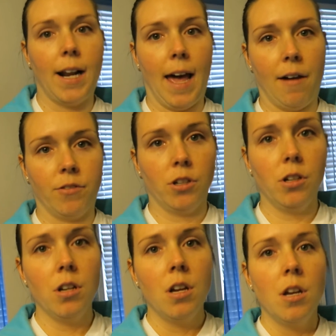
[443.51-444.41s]
and
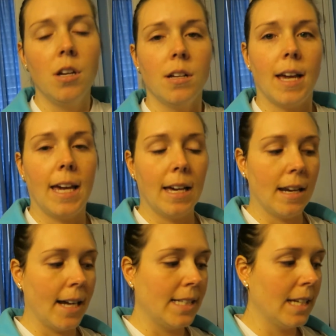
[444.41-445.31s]
after,
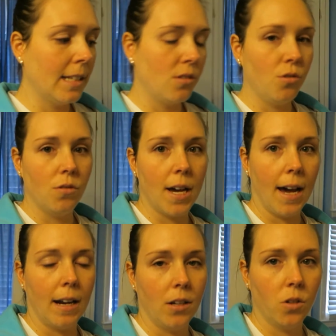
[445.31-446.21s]
and I didn't do
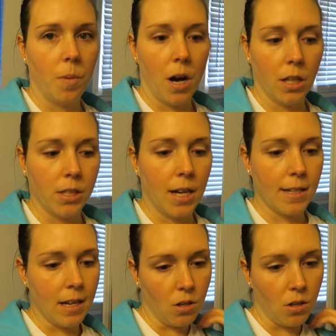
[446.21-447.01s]
that, and I do apologize.